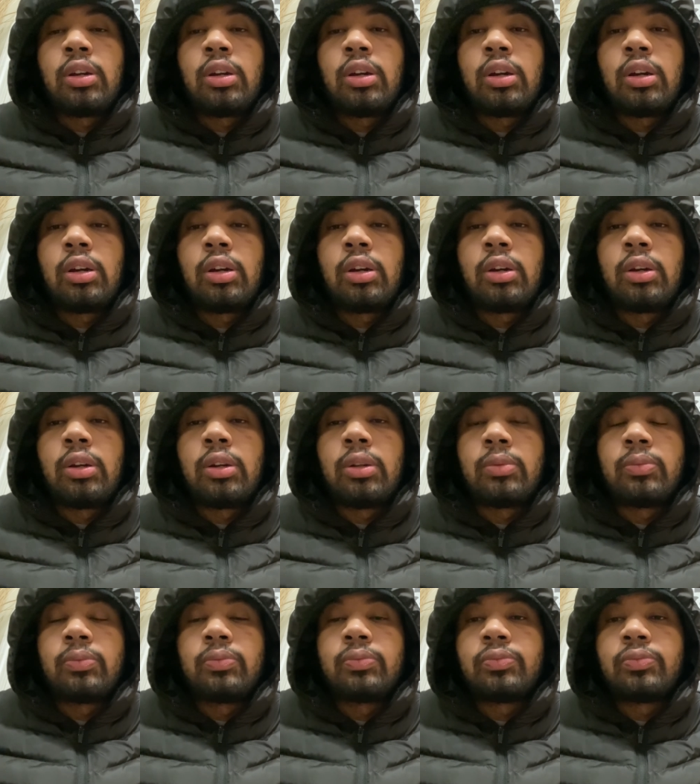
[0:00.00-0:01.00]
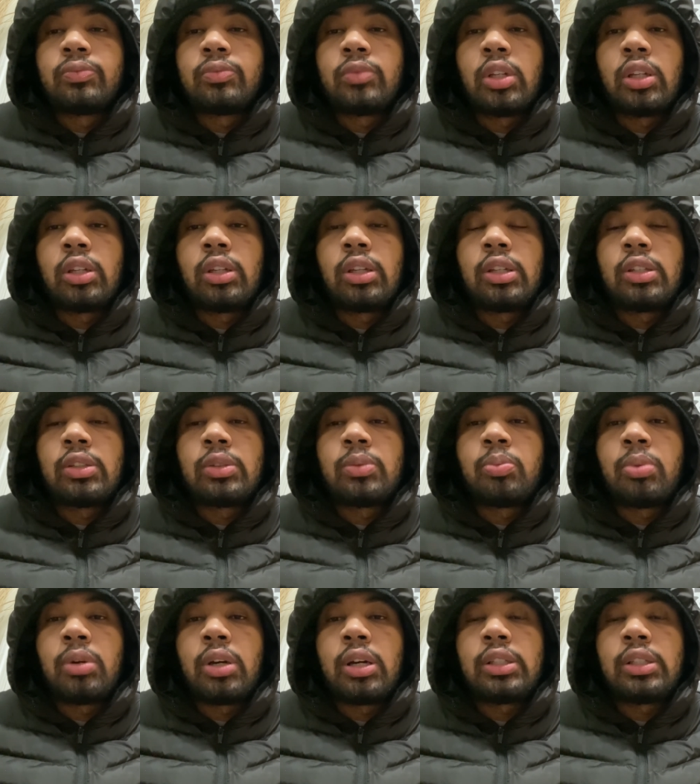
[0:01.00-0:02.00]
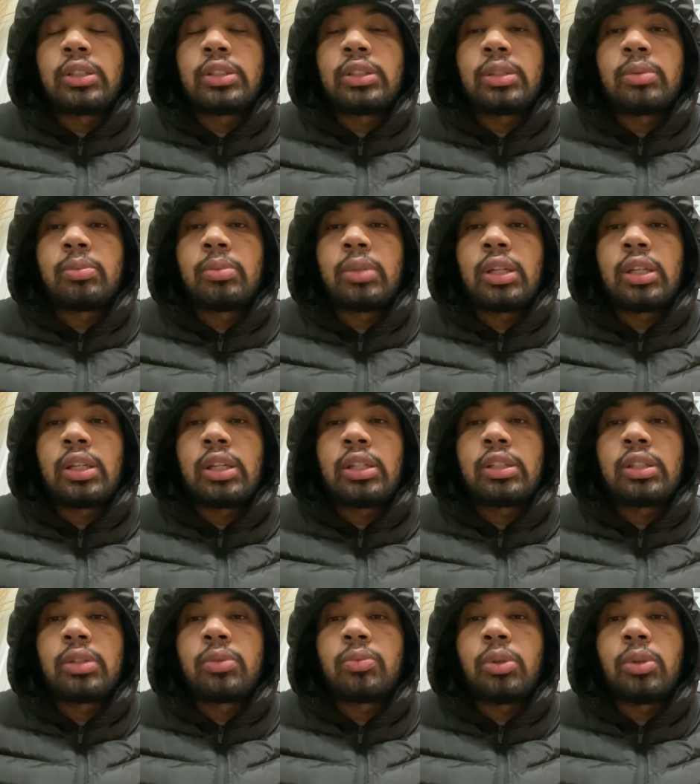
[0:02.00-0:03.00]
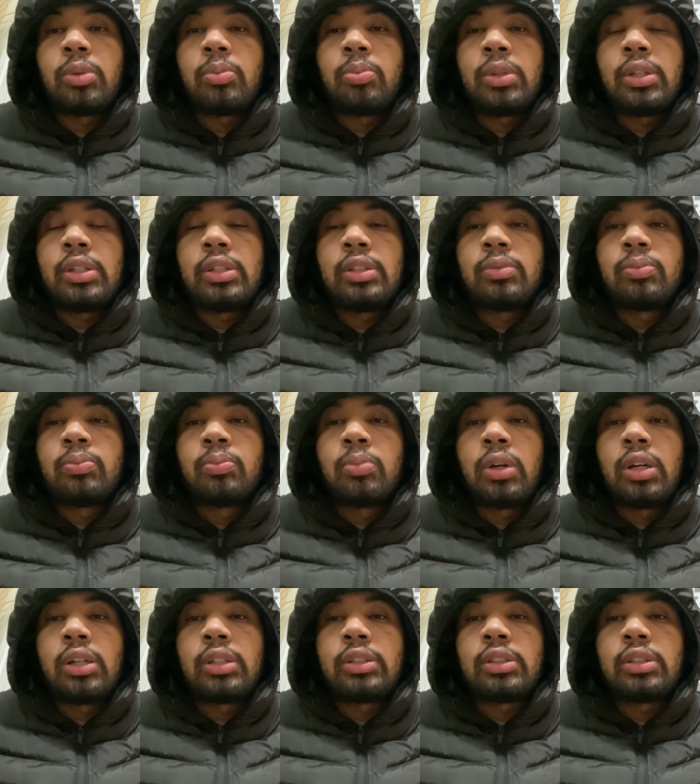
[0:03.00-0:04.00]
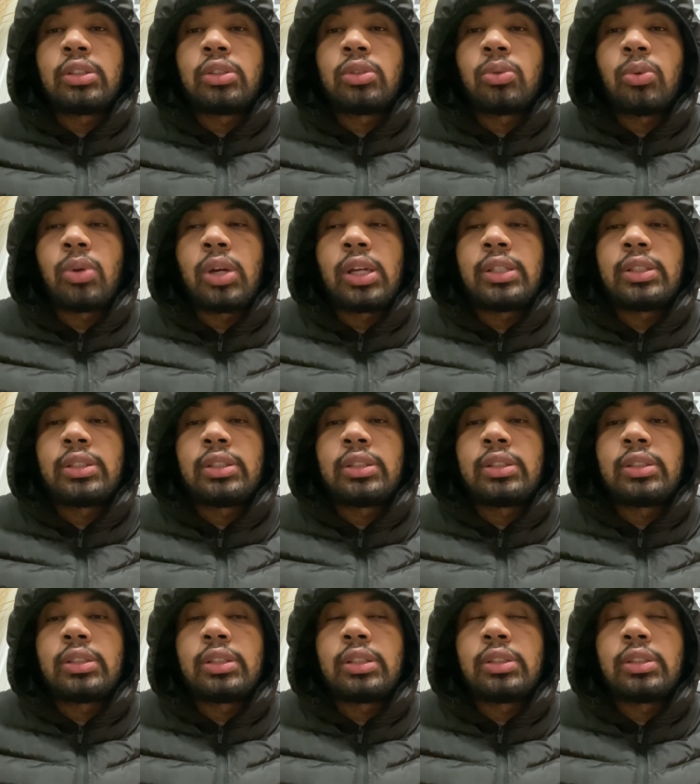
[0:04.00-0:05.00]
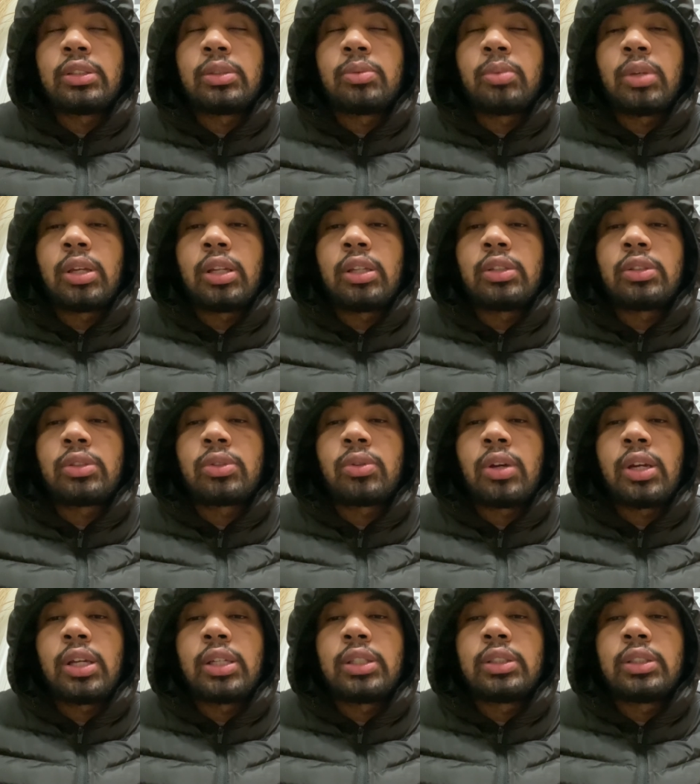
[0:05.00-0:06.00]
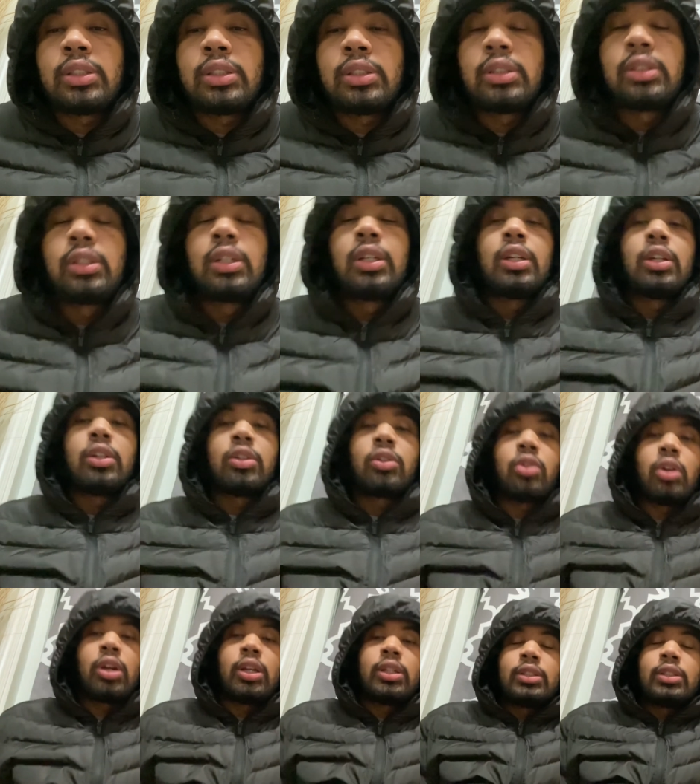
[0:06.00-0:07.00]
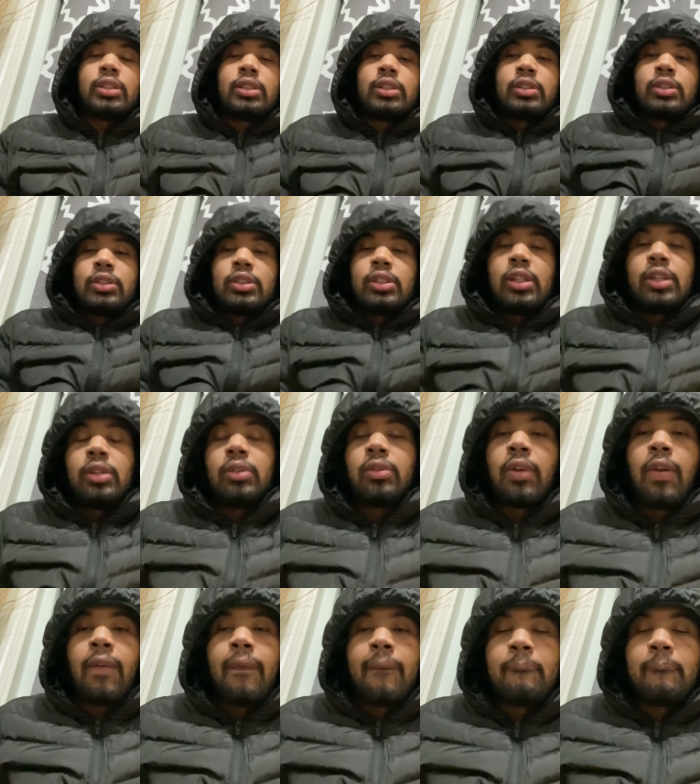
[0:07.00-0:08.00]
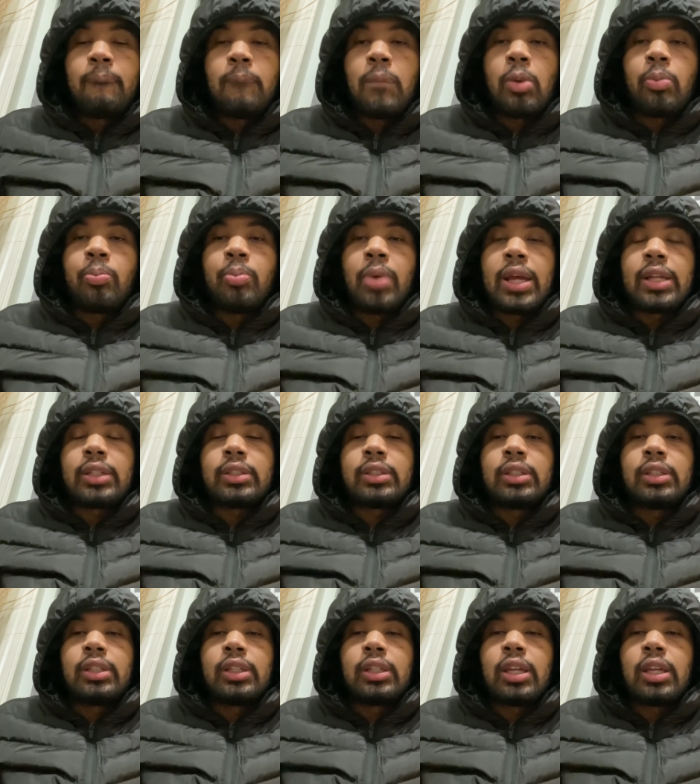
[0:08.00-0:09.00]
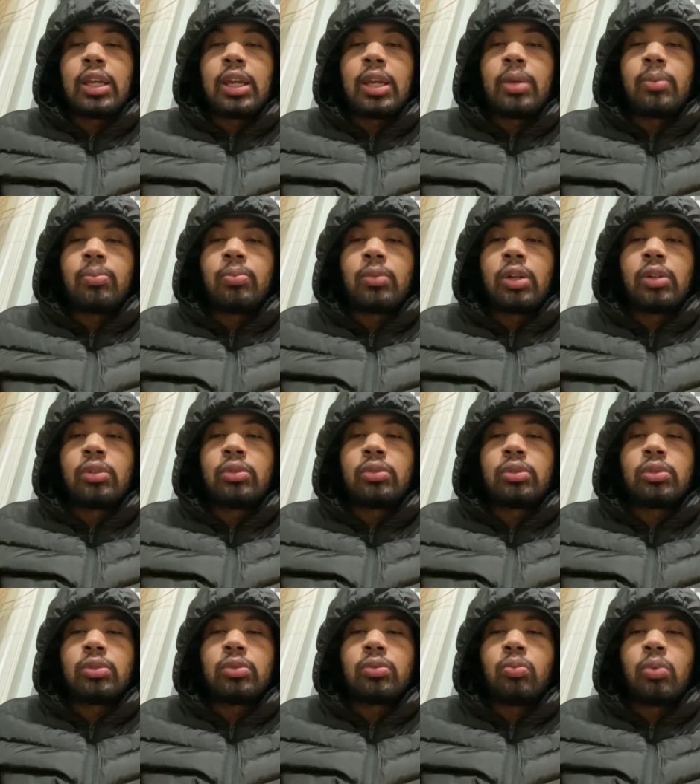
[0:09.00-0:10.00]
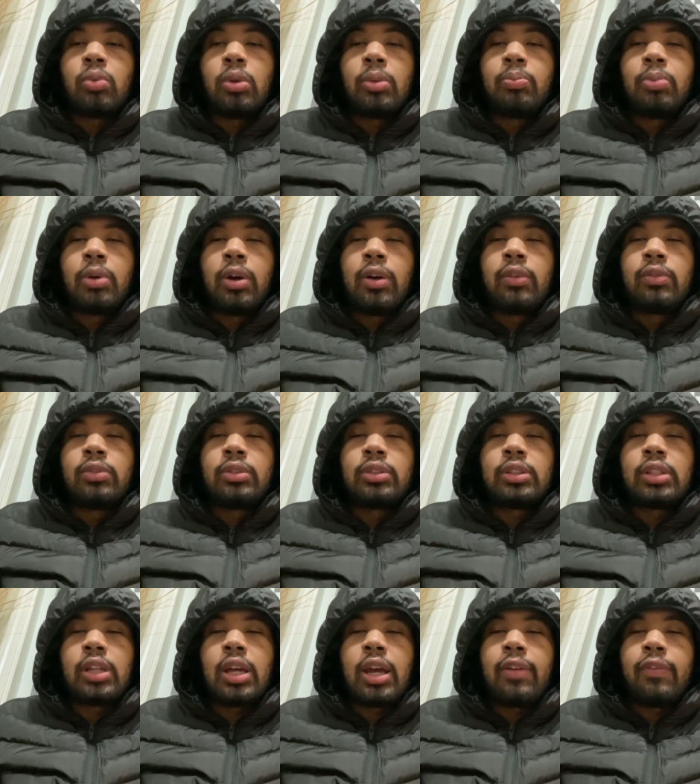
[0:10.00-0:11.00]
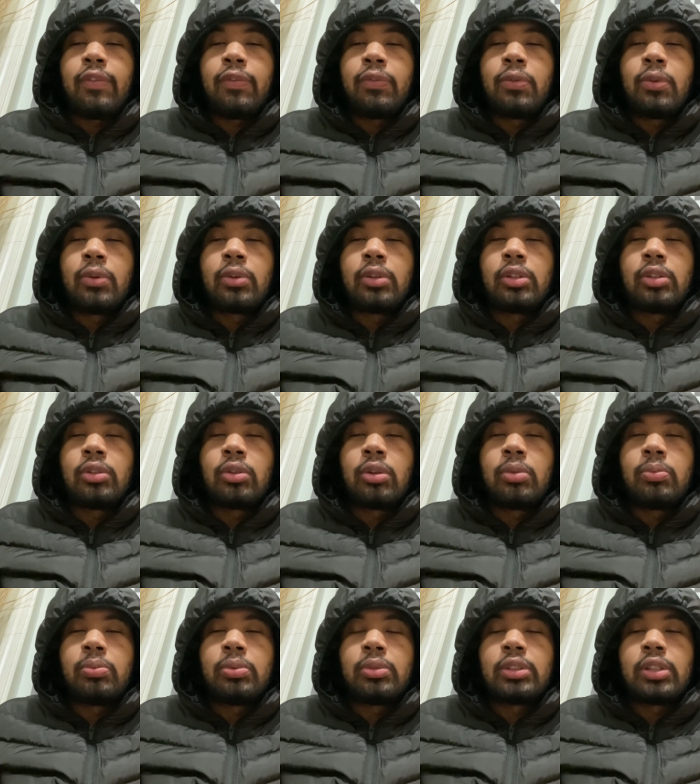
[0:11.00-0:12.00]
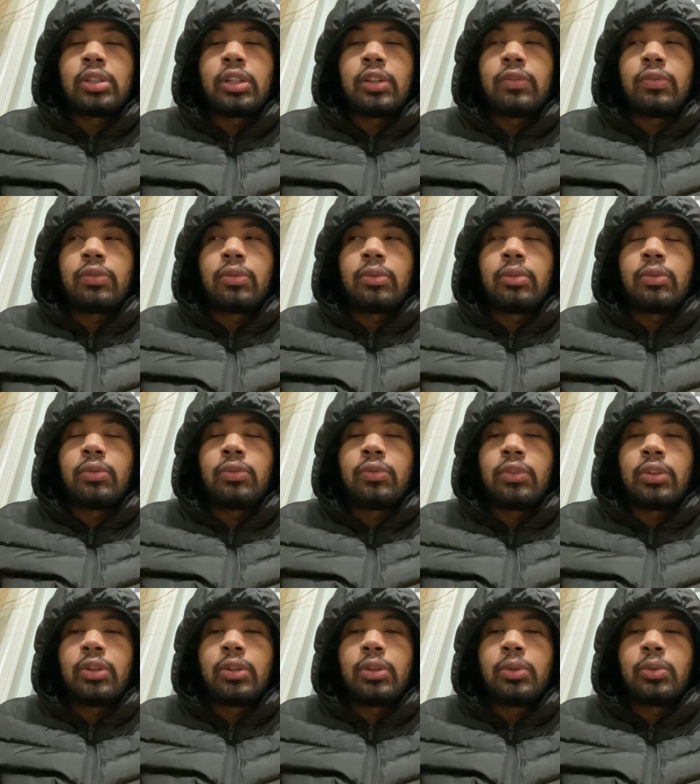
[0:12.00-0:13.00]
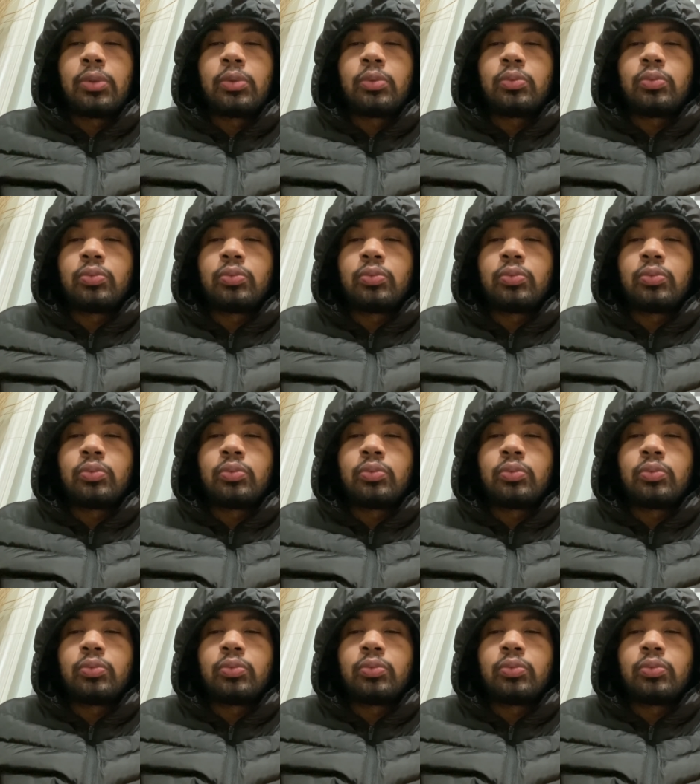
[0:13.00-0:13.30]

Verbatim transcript: Um against Boston, man. I think we beat Boston twice this season, man. It's crazy, crazy to see. But back to the game notes. We both shot 43% from the field.